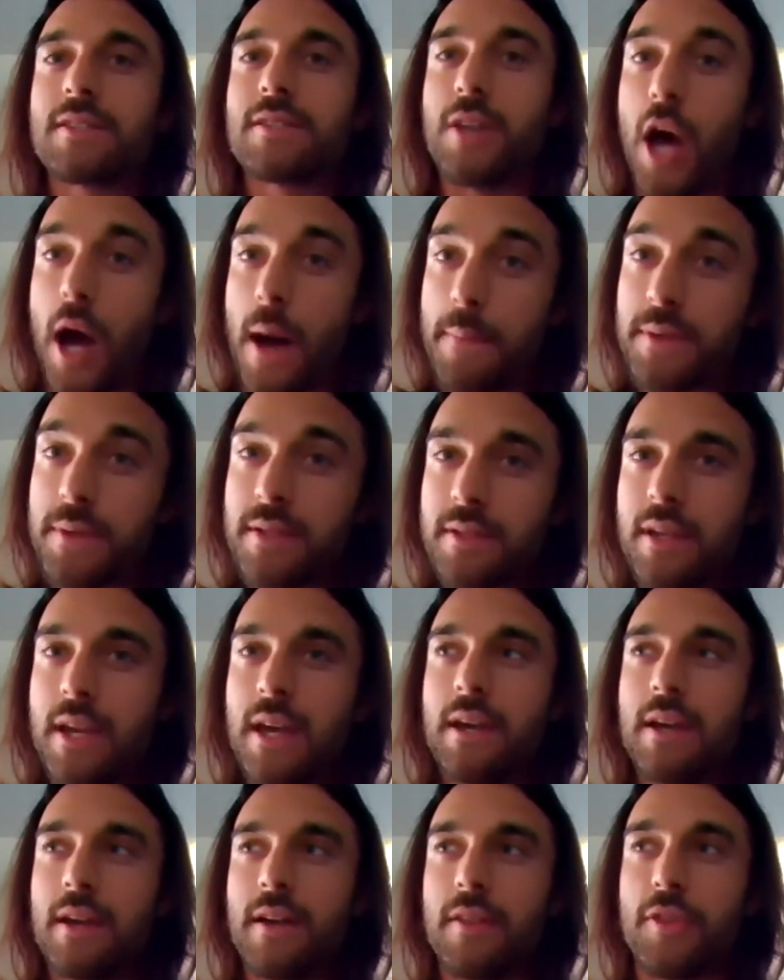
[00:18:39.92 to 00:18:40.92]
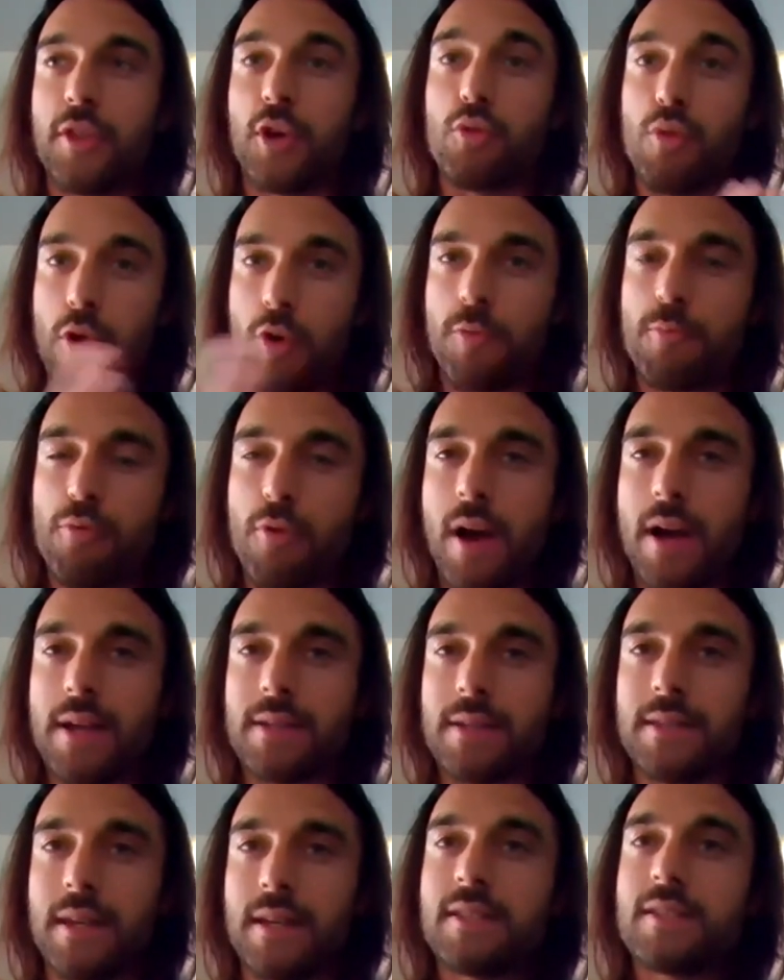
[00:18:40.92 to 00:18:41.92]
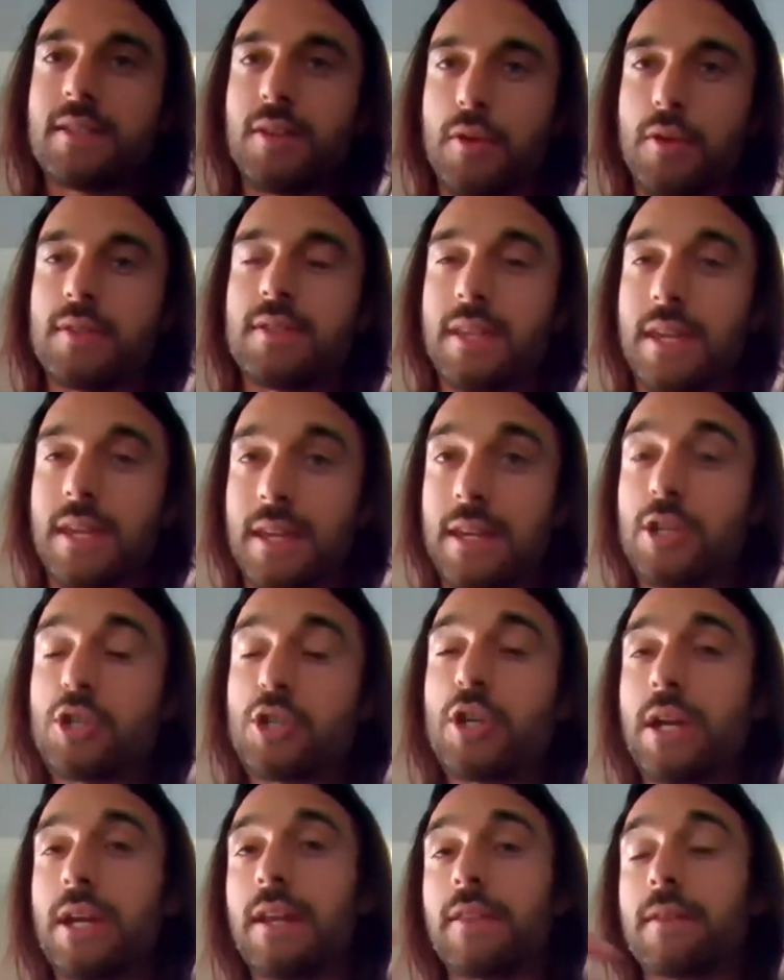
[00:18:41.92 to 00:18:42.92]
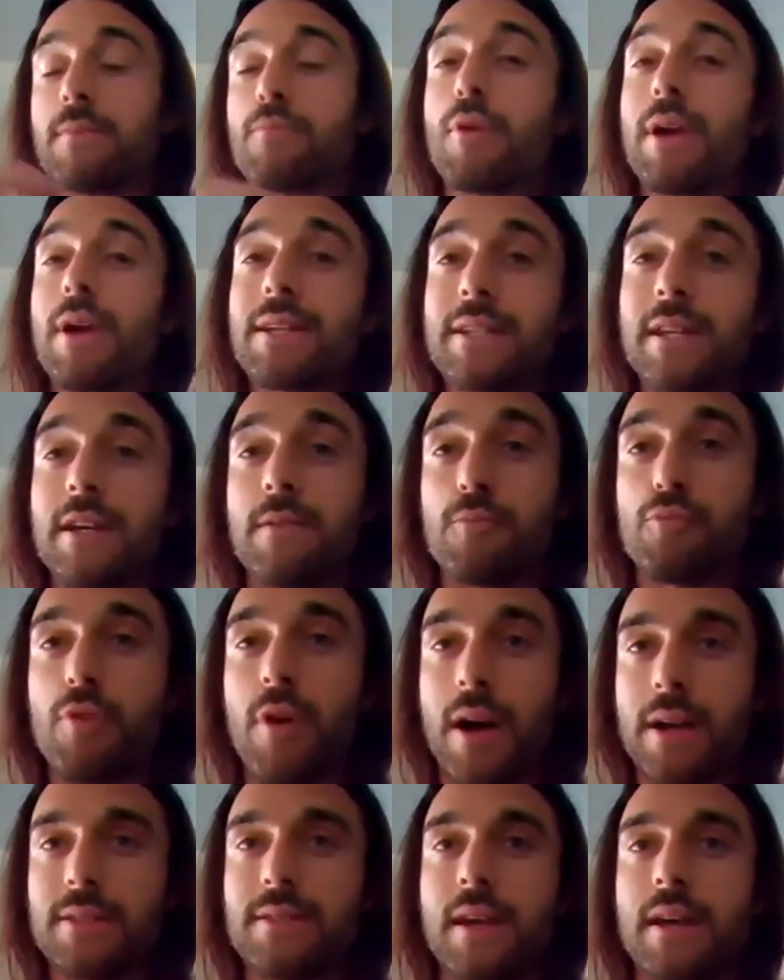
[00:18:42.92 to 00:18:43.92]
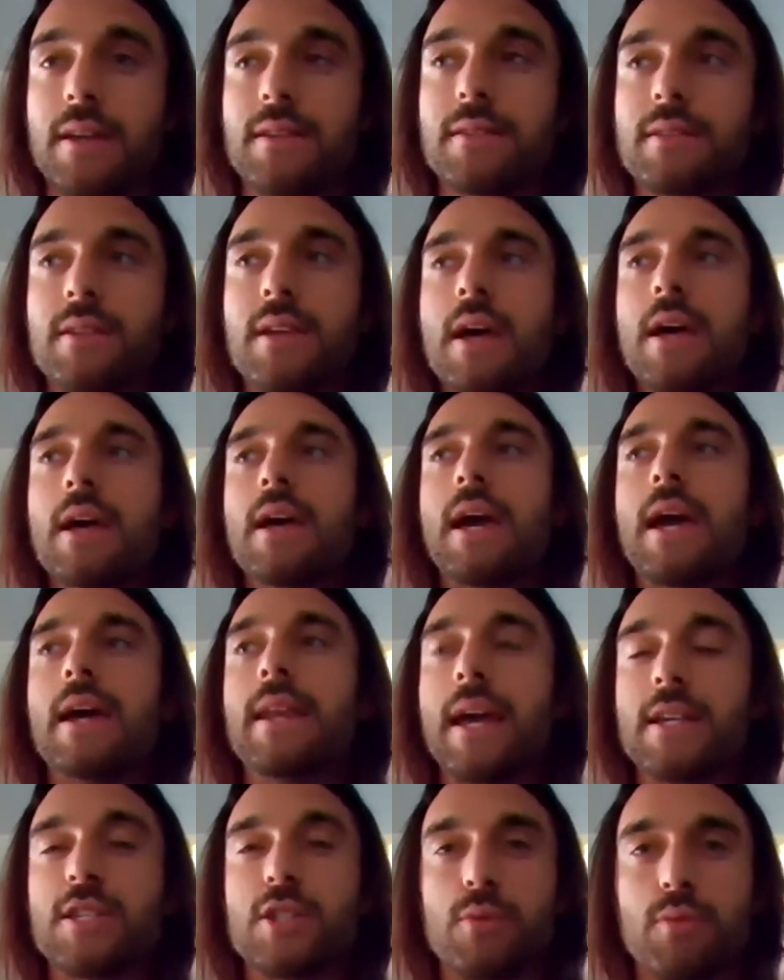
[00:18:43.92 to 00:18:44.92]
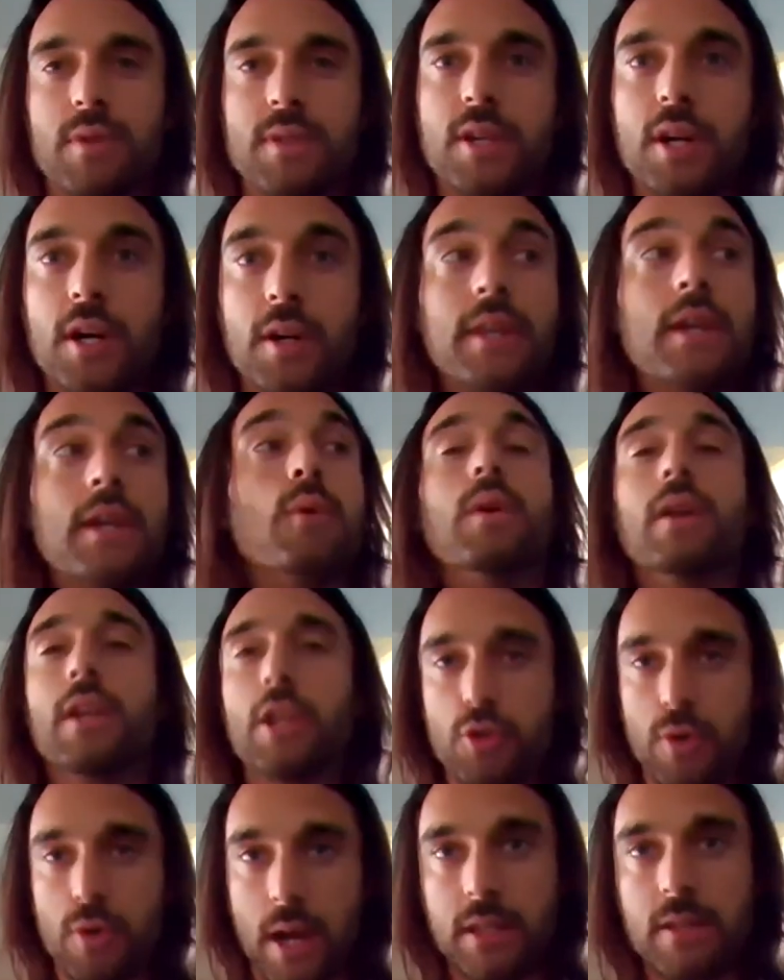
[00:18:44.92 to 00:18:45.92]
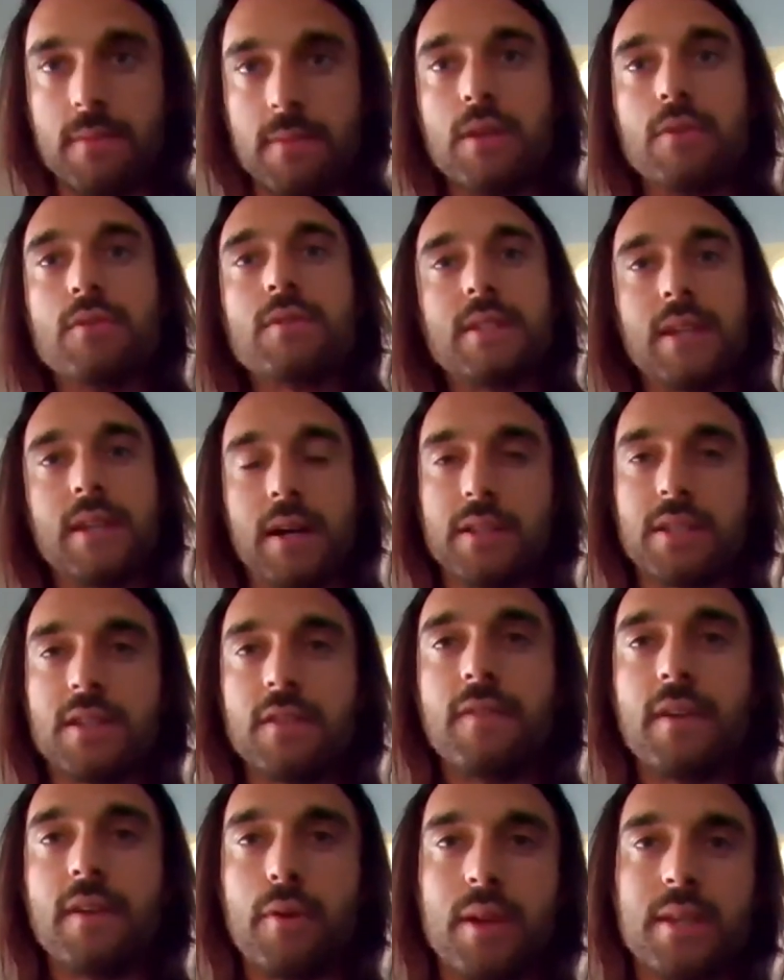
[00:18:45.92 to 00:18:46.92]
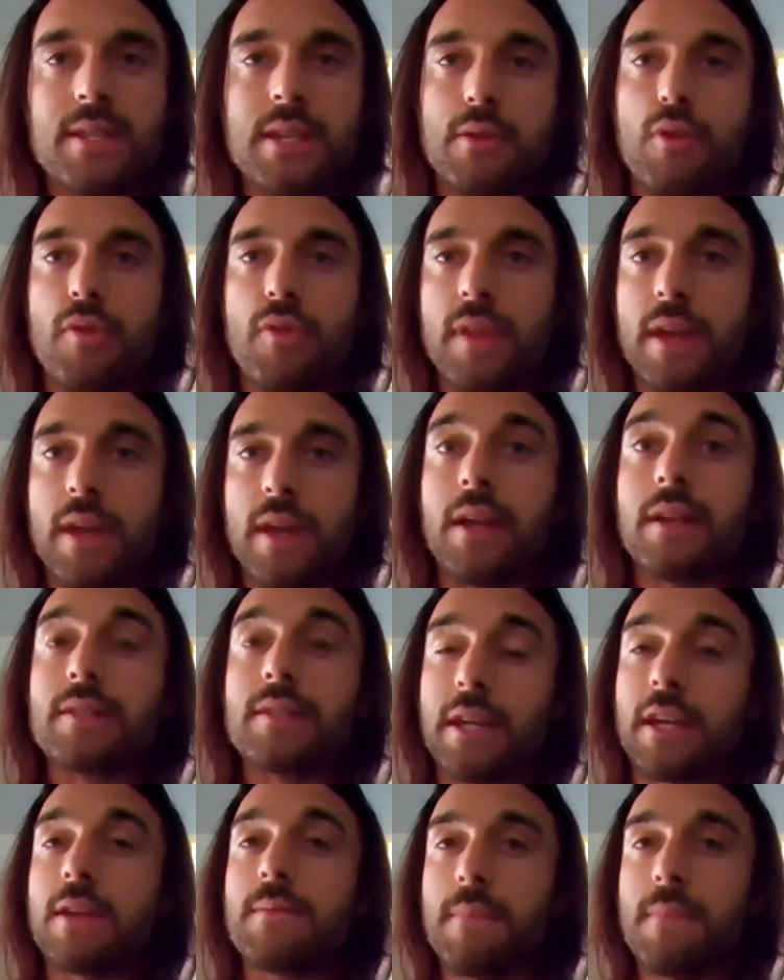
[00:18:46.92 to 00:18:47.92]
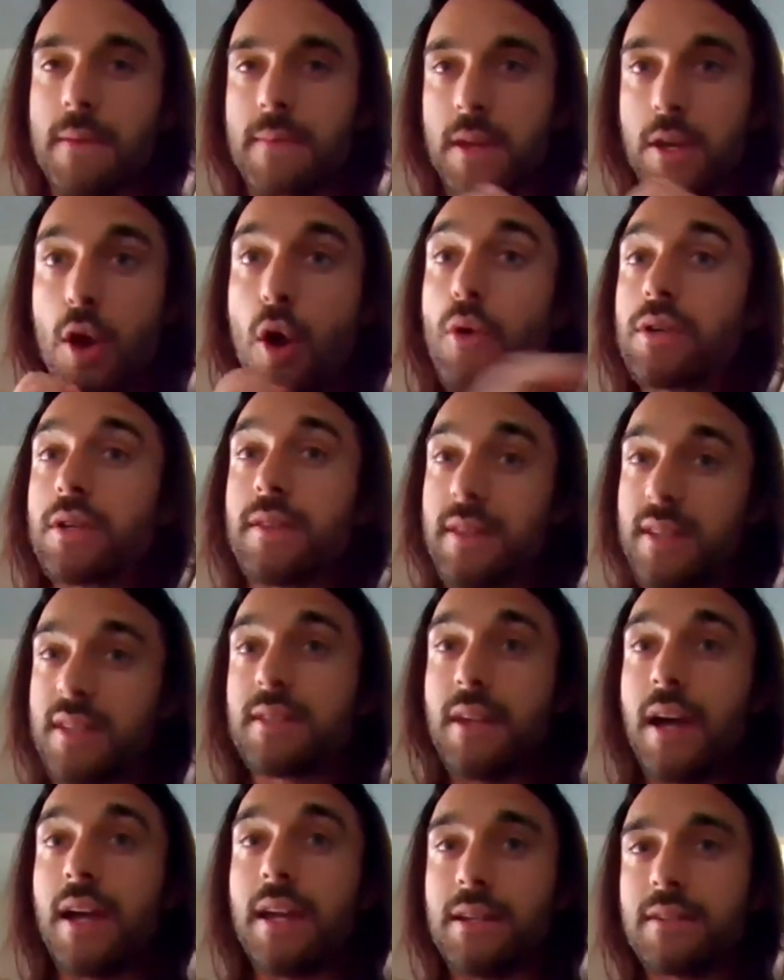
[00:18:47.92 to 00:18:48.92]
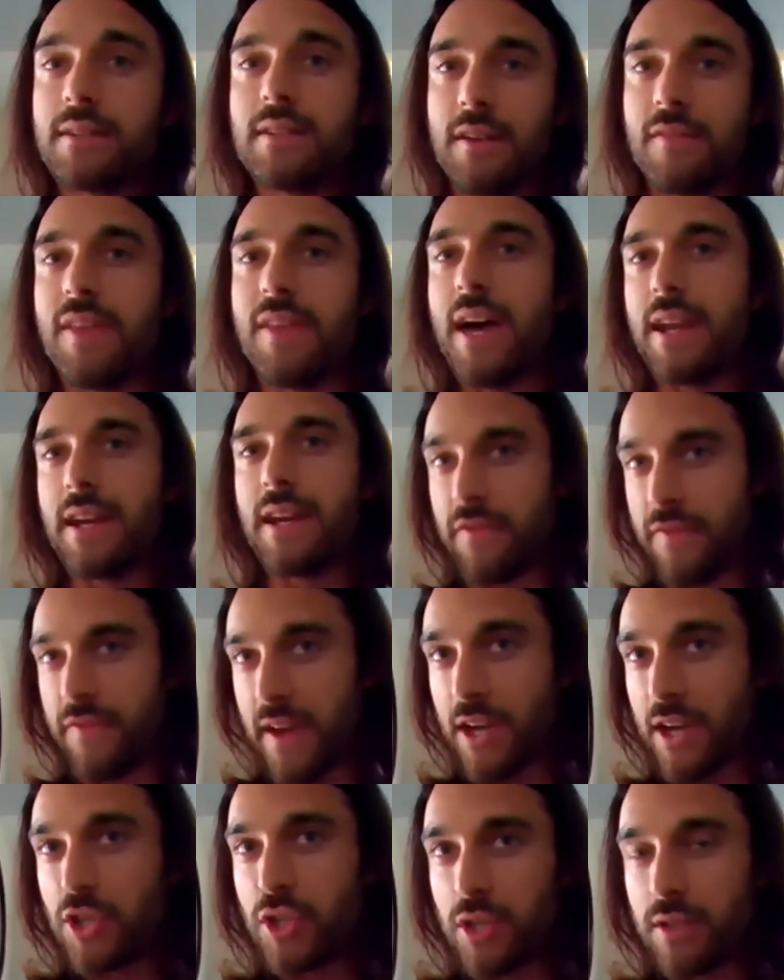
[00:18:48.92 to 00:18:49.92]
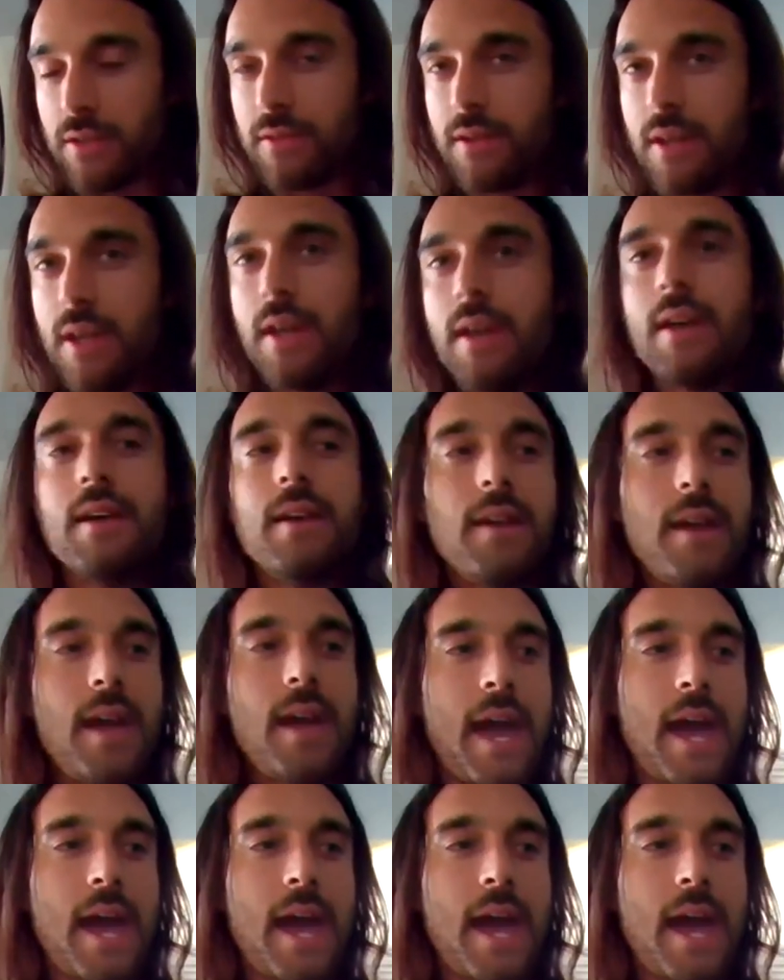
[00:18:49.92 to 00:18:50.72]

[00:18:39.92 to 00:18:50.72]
stops the growth process, starts the initiating the breakdown process, and as a result, it will attract immune cells and various other things that can maybe go to the site of that infection mm-hmm.